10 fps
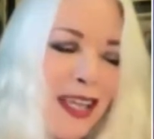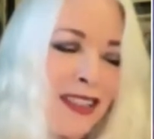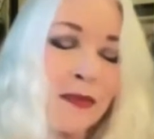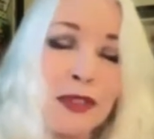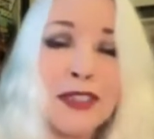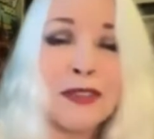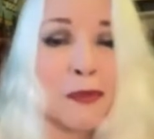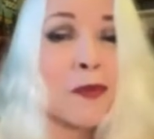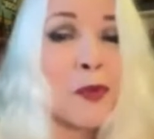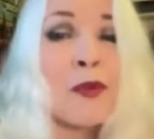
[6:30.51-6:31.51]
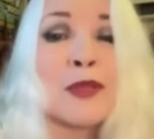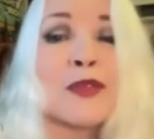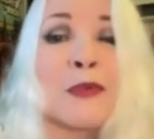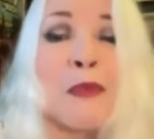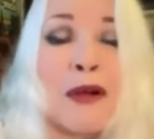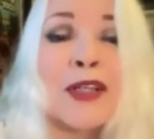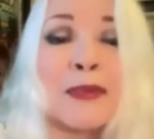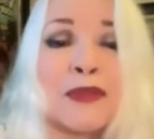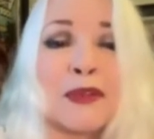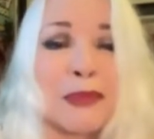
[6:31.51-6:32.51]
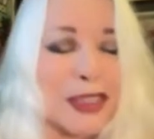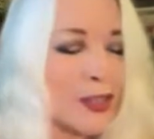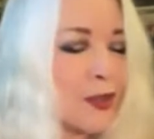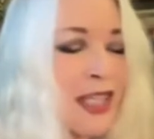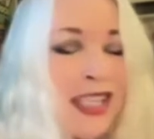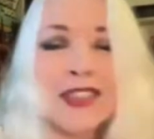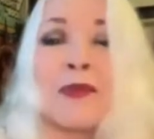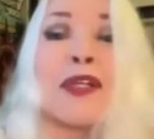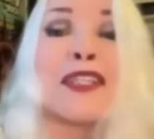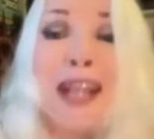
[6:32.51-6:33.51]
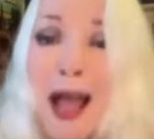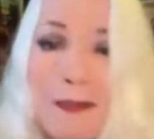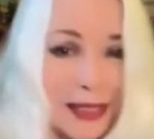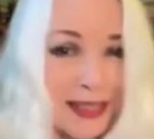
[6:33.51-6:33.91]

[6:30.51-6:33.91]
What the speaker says: It was remarkable for me. So yes, we're coming.